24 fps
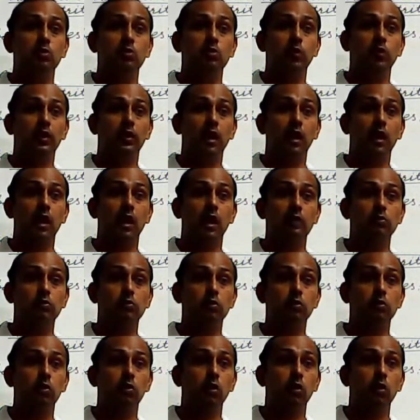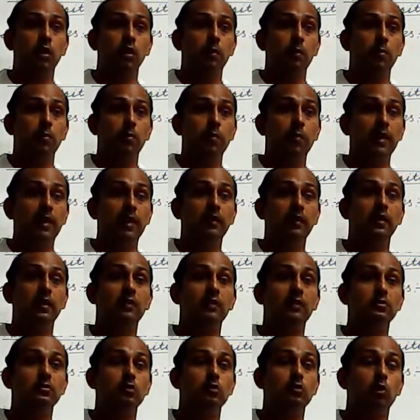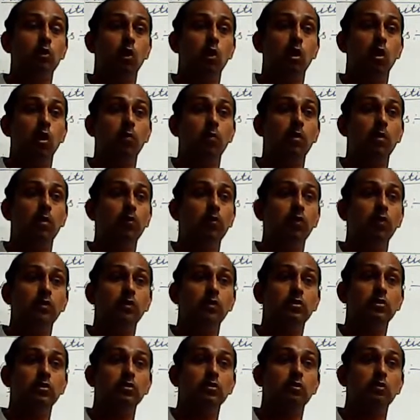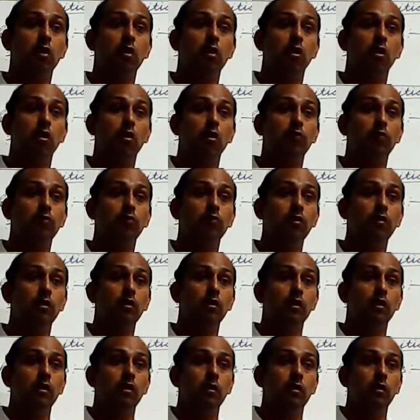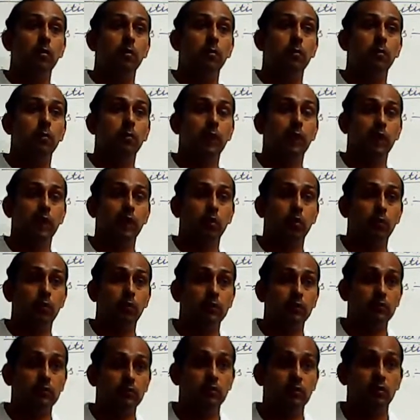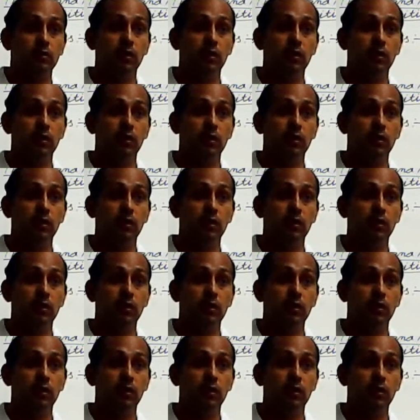So it also maintains normal functions of paralysis.